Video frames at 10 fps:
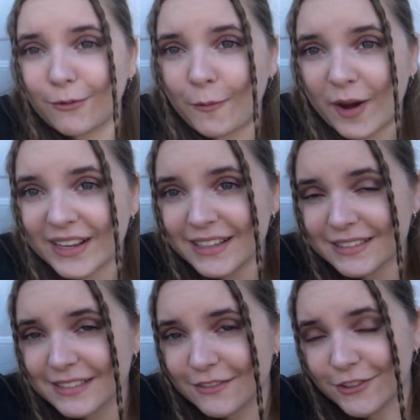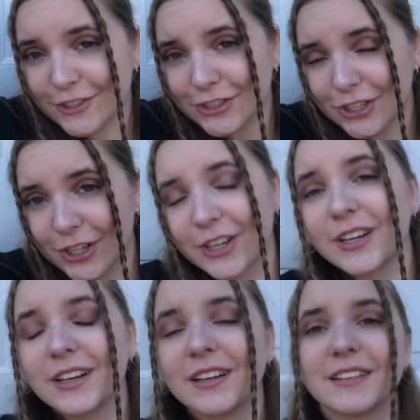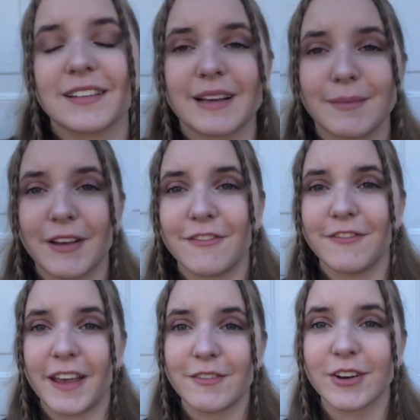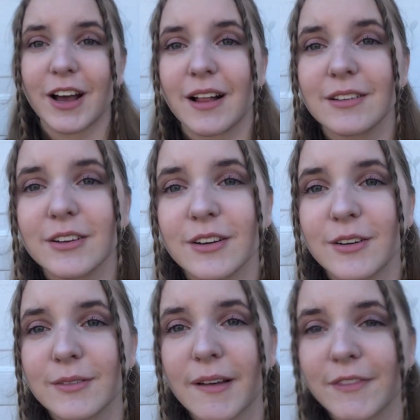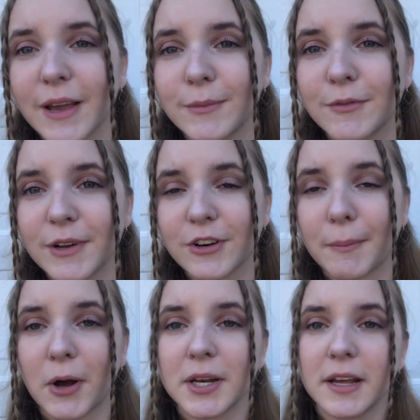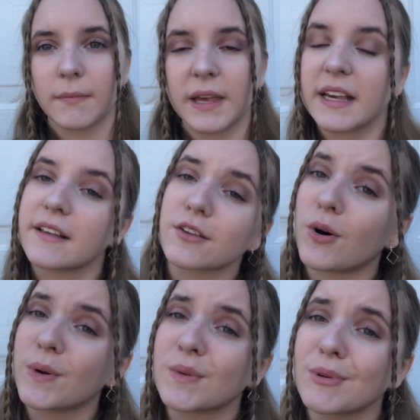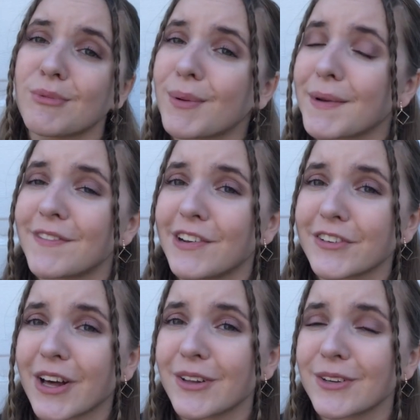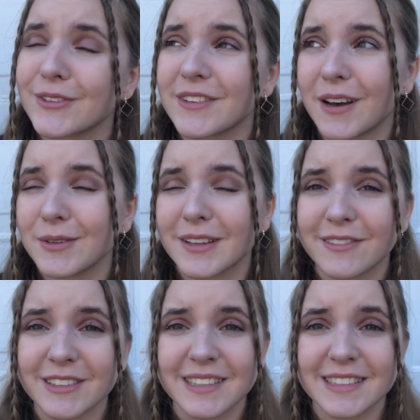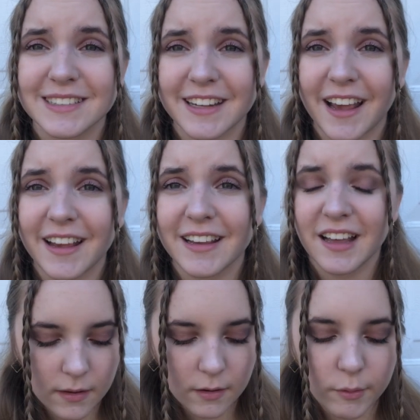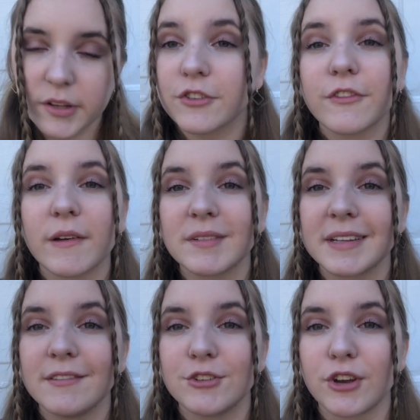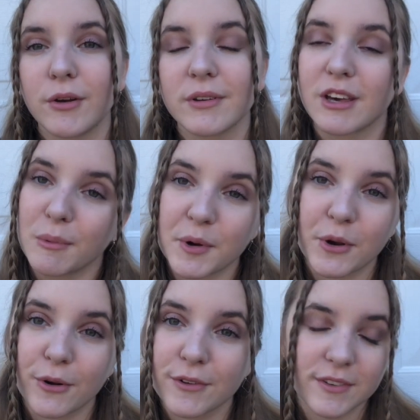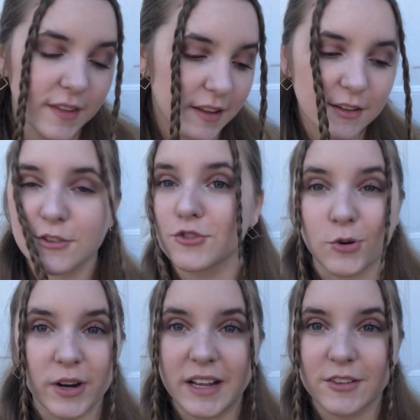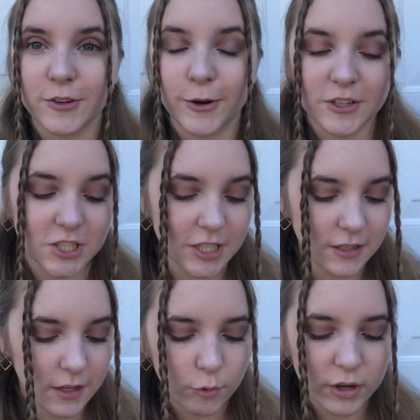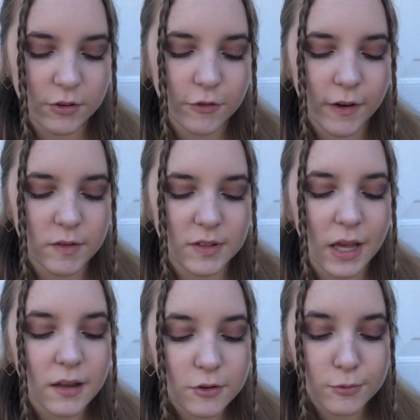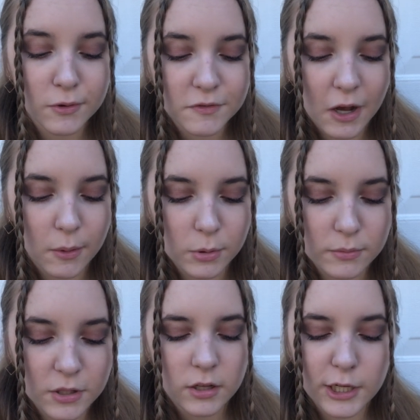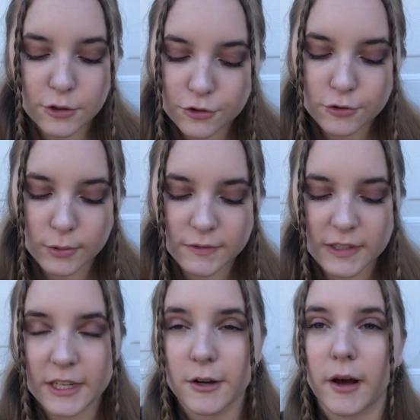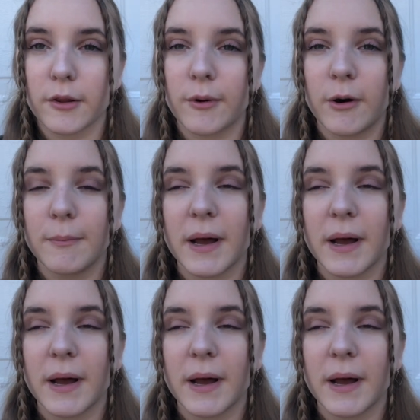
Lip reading: White for sure is like my favorite color. Oh lovely, I made my tripod. Pink has always been one of my favorite colors, so that will definitely stay. What is your favorite TV show? Gilmore Girls. That's a short answer question. What is your favorite Taylor Swift album? Huge Swiftie here, lol.